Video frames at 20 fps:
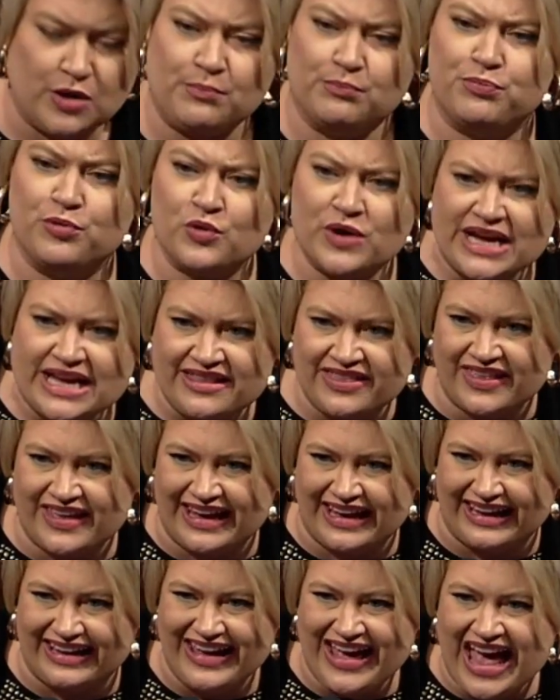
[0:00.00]

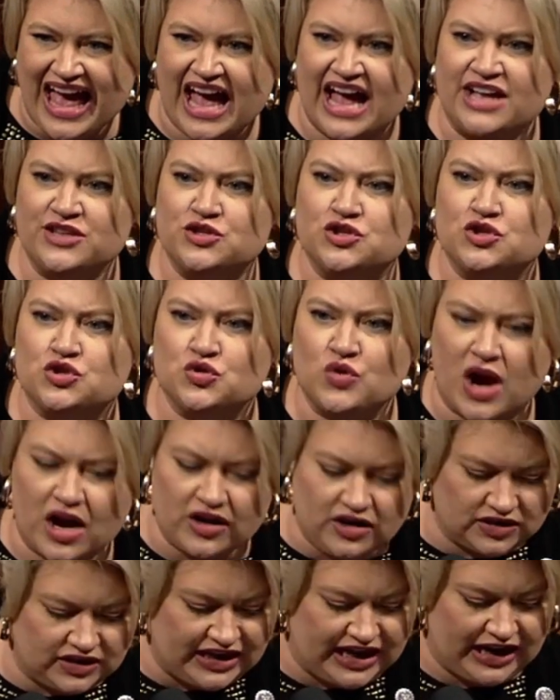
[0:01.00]
breathing and
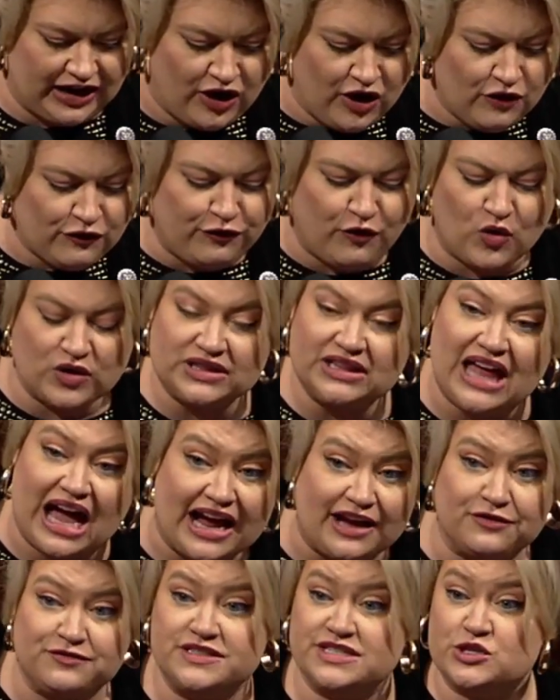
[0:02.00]
struggling for
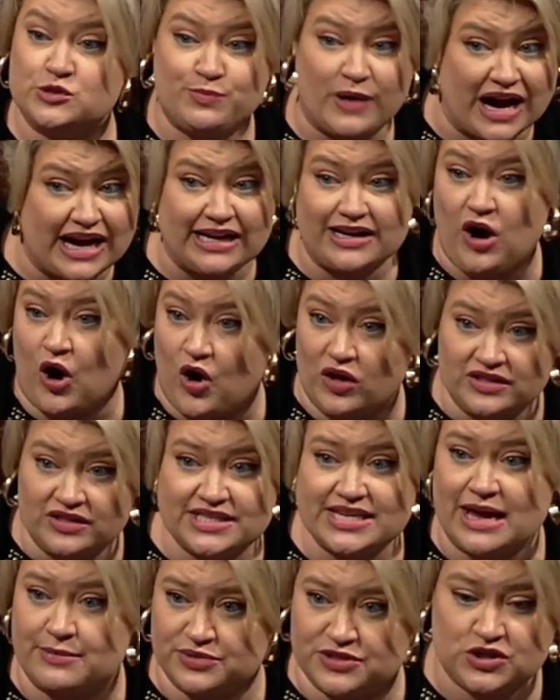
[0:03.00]
life despite all
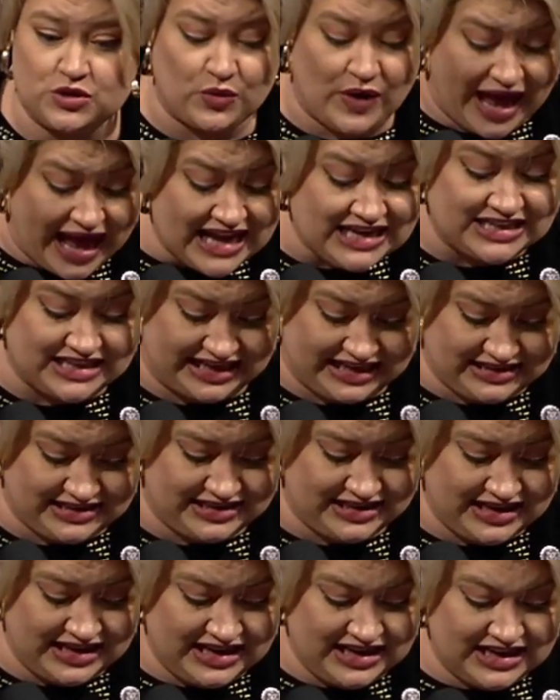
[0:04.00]
attempts to end it,